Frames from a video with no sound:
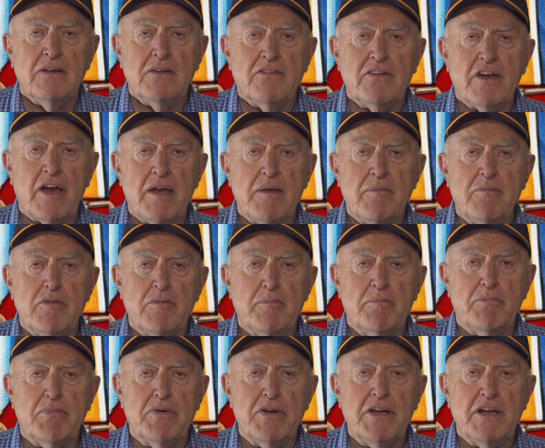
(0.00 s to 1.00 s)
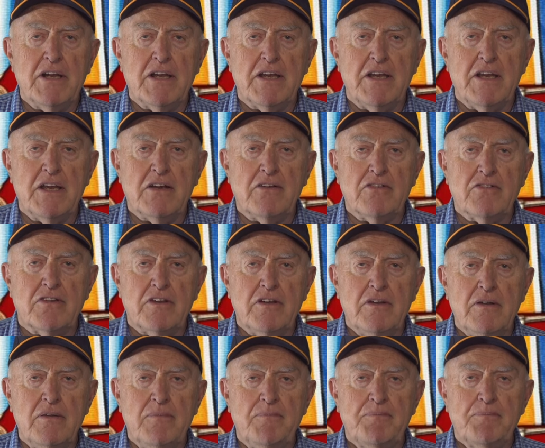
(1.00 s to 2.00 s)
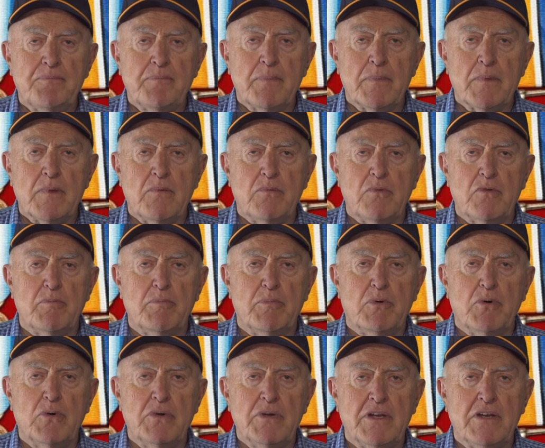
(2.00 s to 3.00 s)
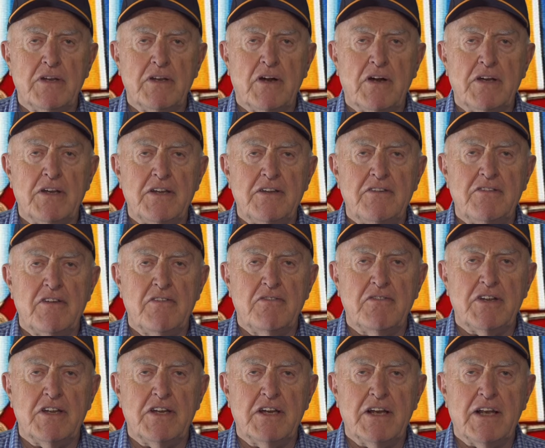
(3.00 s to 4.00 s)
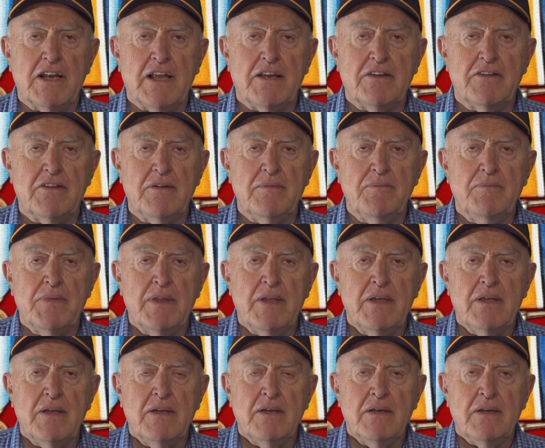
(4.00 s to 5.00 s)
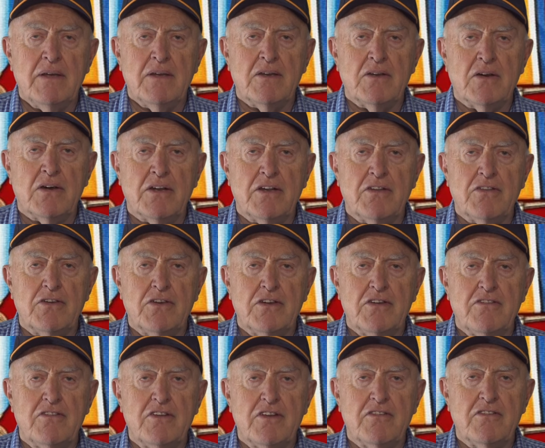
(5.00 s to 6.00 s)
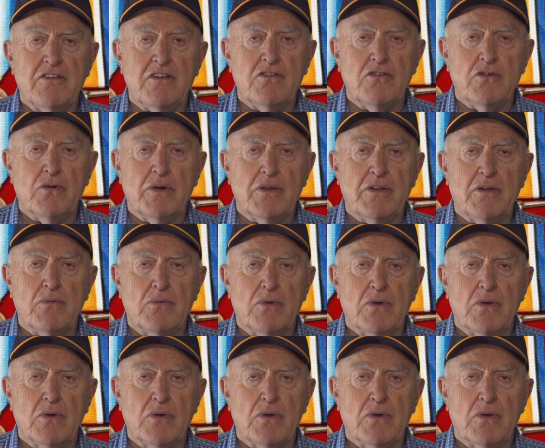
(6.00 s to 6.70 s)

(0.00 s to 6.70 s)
James Brindley Nicolson was born in 1917 in London. In 1936, he joined the